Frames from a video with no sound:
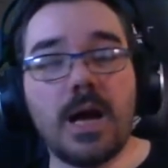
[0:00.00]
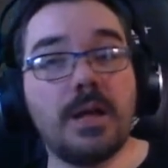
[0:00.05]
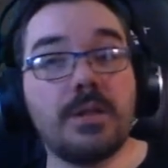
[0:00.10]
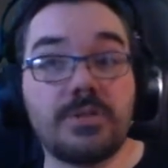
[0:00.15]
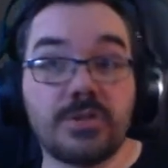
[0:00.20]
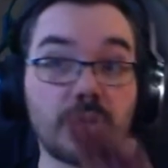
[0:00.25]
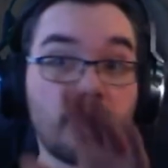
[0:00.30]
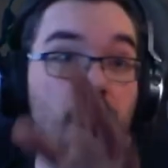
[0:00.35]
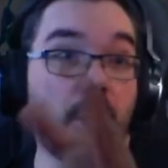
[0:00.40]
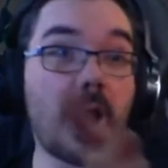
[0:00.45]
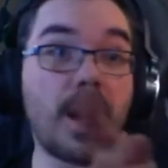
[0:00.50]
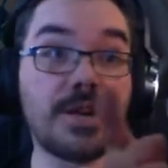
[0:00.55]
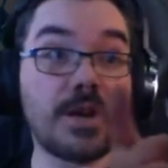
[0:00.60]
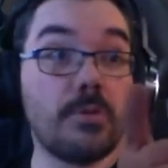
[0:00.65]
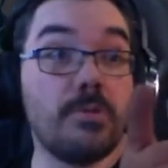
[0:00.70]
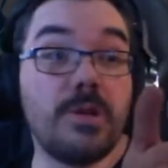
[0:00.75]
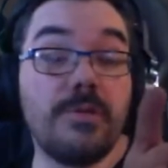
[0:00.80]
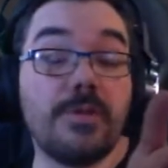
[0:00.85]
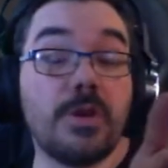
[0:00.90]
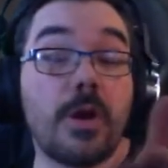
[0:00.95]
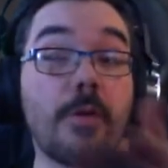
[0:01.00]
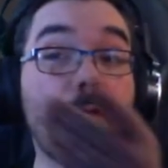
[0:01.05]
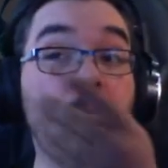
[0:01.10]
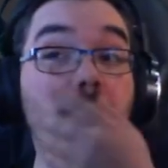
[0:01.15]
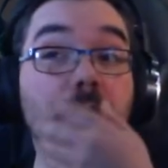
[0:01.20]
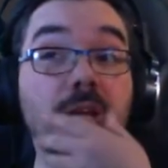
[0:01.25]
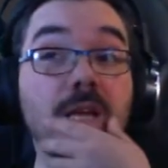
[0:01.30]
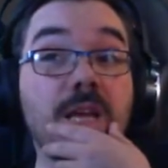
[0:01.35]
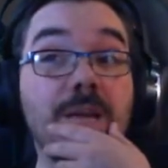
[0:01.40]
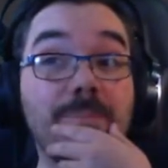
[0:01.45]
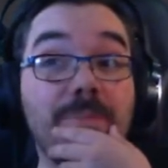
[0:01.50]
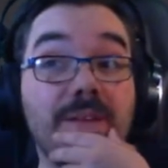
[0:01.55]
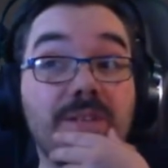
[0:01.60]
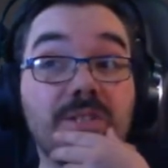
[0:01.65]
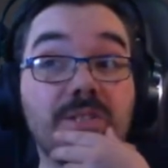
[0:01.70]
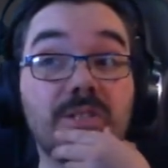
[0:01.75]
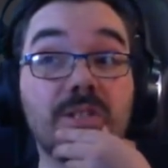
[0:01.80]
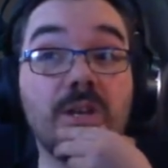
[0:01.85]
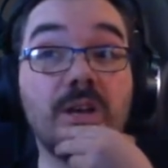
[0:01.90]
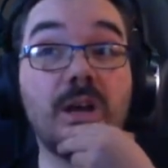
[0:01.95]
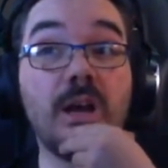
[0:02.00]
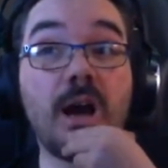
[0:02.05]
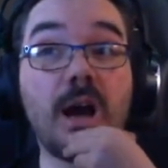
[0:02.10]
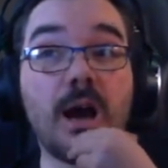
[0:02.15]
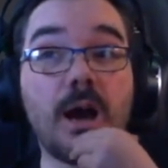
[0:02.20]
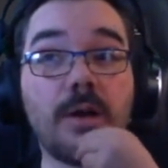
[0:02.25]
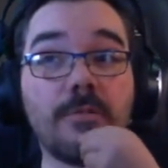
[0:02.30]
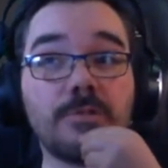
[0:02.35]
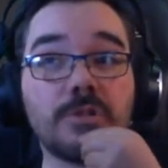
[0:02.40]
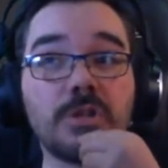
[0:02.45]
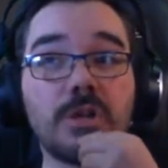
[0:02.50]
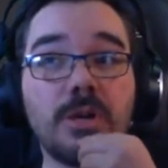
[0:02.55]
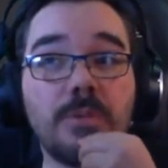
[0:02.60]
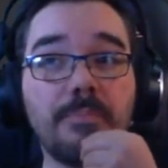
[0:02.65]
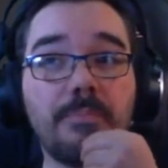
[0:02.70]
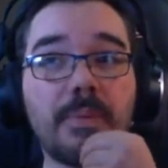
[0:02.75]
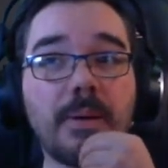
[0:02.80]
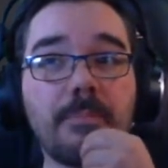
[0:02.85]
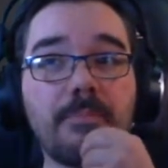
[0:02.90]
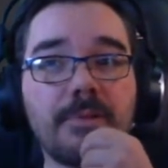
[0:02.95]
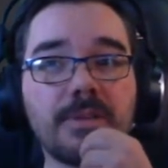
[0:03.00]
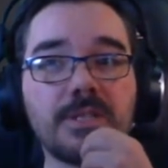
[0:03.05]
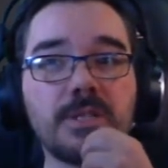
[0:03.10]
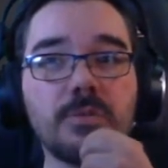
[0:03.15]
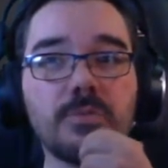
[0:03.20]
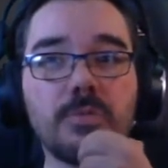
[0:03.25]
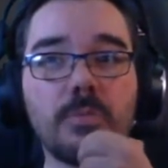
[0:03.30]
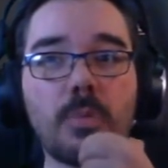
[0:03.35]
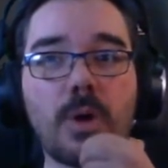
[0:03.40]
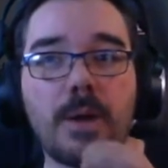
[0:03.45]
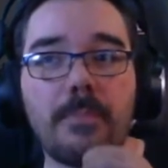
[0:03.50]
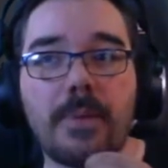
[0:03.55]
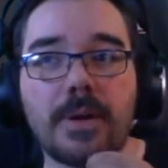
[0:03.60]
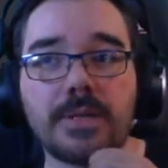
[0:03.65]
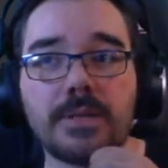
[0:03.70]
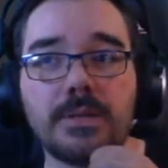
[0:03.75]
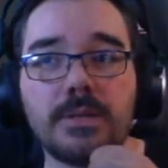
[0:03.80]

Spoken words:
So I don't even know if I'm going to keep this. Heart return. By pressing the Y button,